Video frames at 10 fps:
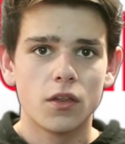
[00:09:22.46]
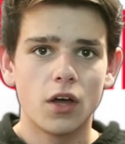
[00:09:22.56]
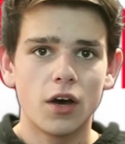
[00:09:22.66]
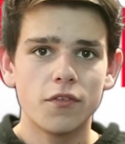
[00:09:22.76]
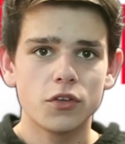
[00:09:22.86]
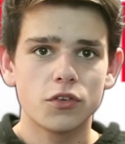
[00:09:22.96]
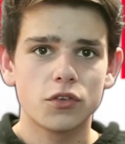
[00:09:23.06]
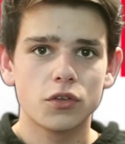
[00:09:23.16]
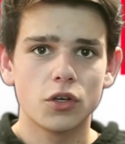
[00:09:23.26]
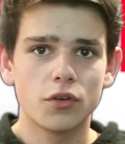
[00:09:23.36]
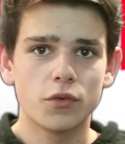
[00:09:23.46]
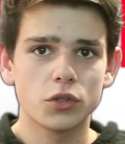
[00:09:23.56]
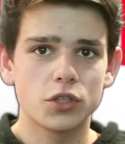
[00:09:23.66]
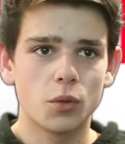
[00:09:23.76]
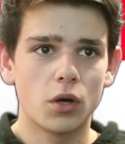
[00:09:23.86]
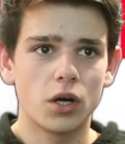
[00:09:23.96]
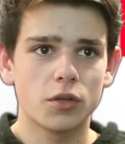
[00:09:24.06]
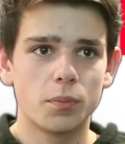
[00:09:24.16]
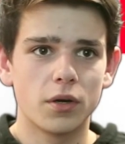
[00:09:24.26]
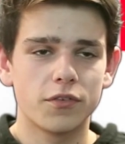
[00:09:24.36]
The others could have also
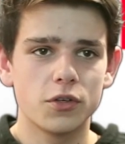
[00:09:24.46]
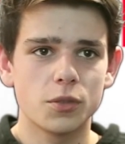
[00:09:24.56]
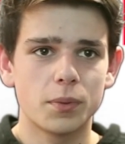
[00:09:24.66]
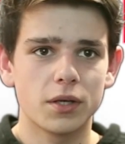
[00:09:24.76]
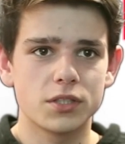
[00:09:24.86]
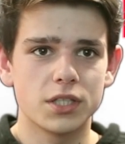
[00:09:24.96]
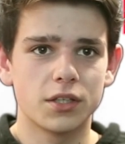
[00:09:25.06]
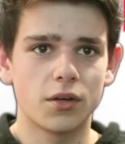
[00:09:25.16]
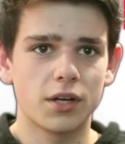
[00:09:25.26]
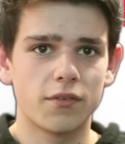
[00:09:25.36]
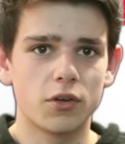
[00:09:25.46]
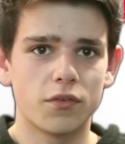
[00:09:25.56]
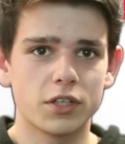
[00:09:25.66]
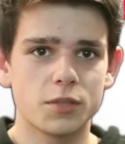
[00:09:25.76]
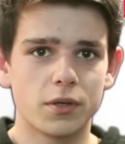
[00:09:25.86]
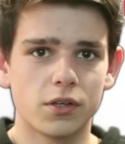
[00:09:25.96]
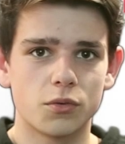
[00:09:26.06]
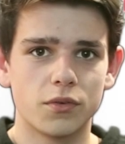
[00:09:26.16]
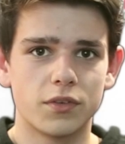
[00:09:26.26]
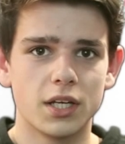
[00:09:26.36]
worked, but Future plc don't have a lot of
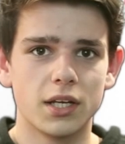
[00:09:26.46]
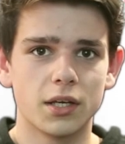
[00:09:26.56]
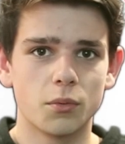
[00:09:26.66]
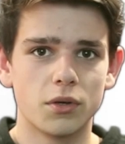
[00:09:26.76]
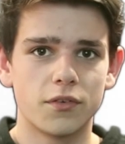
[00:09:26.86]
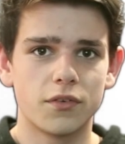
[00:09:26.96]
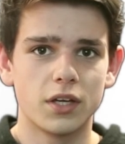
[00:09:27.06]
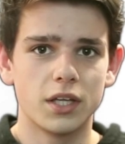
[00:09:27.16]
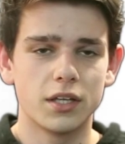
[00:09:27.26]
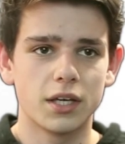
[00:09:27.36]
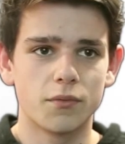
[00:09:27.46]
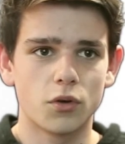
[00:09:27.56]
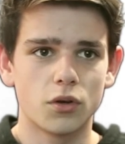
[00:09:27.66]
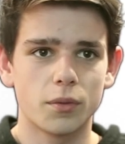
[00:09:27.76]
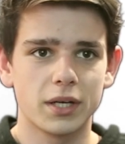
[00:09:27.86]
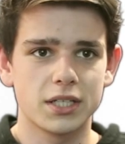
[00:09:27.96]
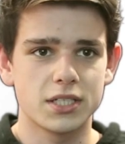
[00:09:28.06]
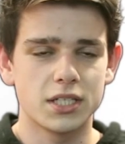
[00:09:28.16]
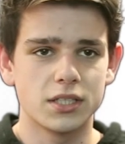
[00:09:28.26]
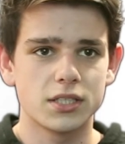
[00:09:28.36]
experience with dealing with indie and rock
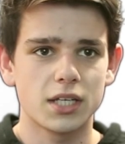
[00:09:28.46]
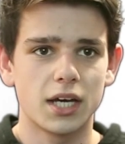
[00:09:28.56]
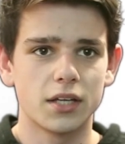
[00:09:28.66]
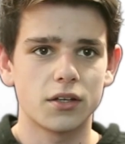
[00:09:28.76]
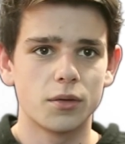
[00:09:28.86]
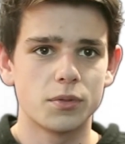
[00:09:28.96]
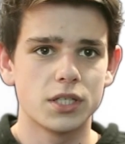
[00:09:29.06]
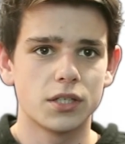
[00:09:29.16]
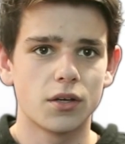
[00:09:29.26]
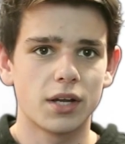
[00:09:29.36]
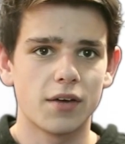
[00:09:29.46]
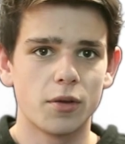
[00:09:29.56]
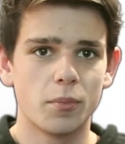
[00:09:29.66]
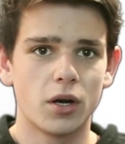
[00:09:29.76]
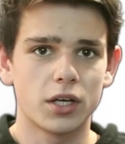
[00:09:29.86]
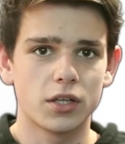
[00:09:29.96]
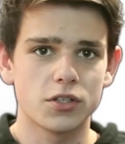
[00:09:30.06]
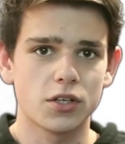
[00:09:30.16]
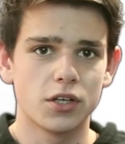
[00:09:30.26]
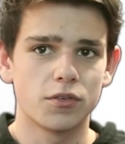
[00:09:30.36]
magazines, and IPC don't have a market the
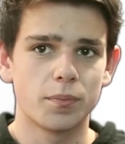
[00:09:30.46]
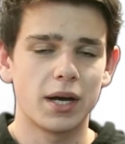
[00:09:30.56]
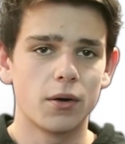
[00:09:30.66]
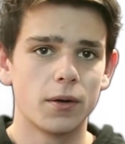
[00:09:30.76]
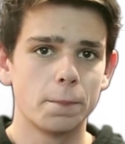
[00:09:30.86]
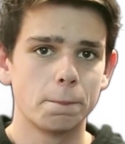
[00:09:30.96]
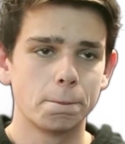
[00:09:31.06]
size of Bauer.